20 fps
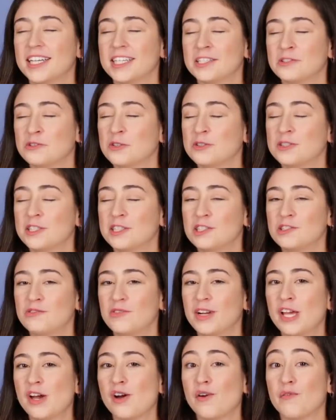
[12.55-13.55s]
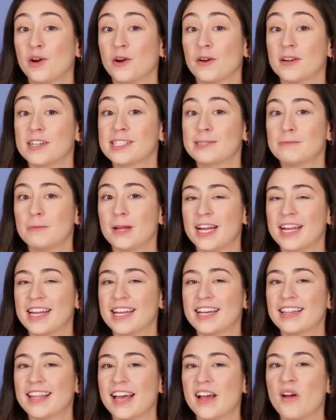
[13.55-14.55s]
the intro to this video of her
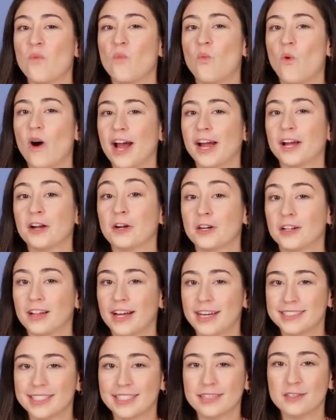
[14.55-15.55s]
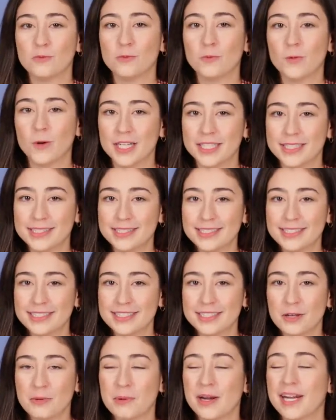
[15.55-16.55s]
explaining like why her closet
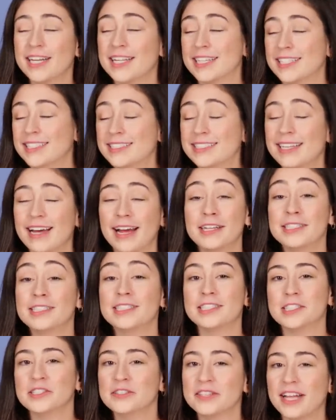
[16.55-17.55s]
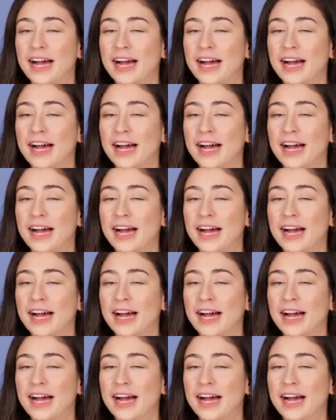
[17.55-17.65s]
was the way it is, I still